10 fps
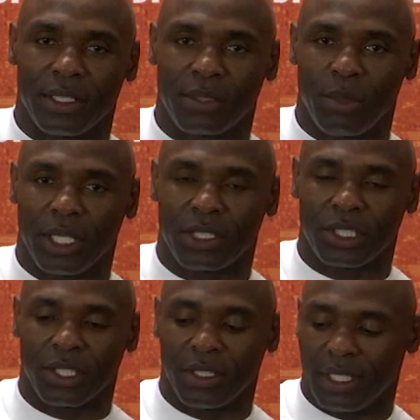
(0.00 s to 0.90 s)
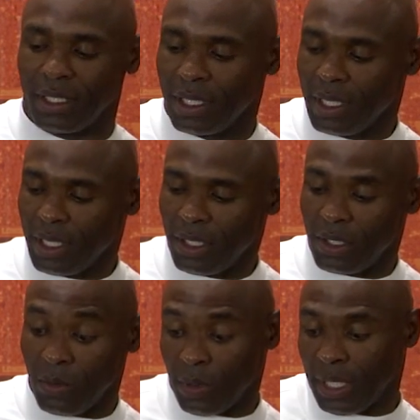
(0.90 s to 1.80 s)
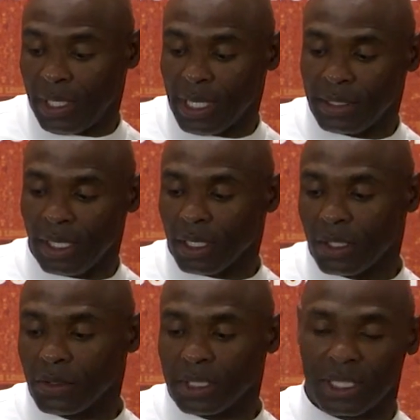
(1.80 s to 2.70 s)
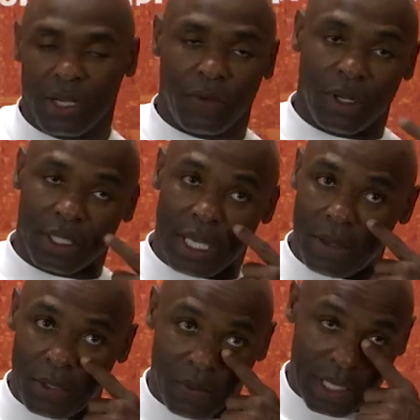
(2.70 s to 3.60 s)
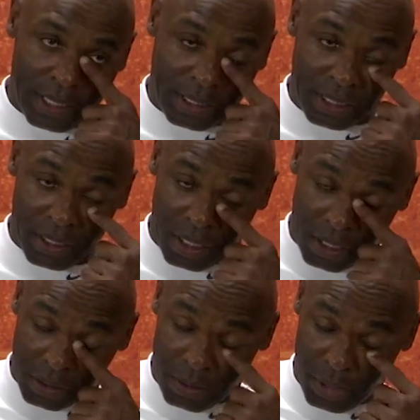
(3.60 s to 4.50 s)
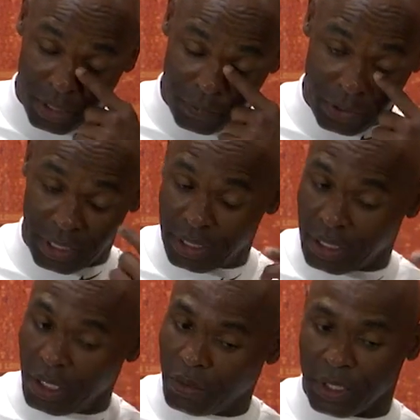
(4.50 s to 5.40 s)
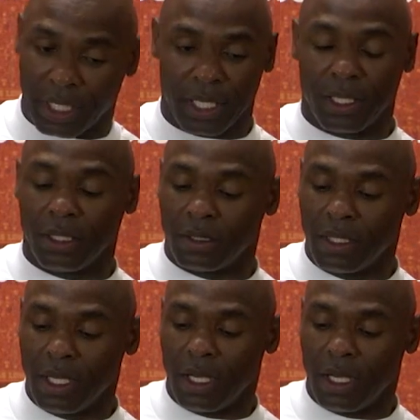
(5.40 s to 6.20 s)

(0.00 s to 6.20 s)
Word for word: us making sure that you know. And I tell our coaching staff all the time, you don't have to sit here because I'm here. If you need to go, you can go.